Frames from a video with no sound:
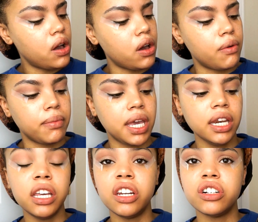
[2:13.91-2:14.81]
Oh,
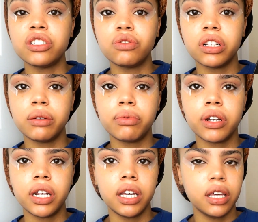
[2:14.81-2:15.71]
Maneater is really
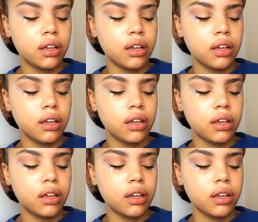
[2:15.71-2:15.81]
pretty.